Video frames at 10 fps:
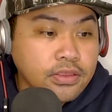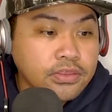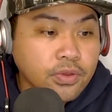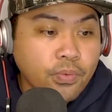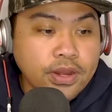
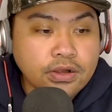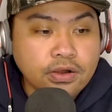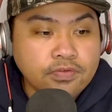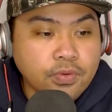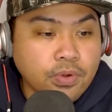the winner
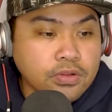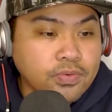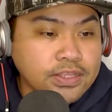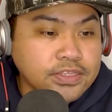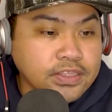of the
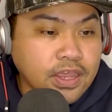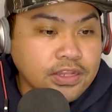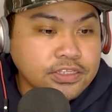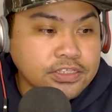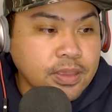Worldwide
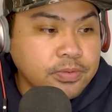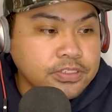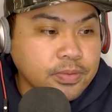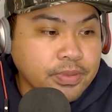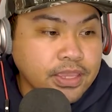Technology
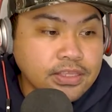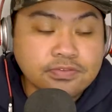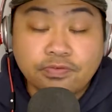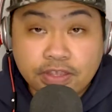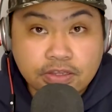Championship
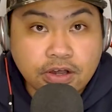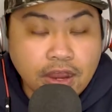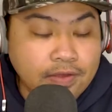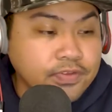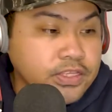is Viktor
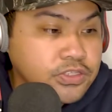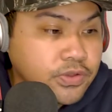Hovland.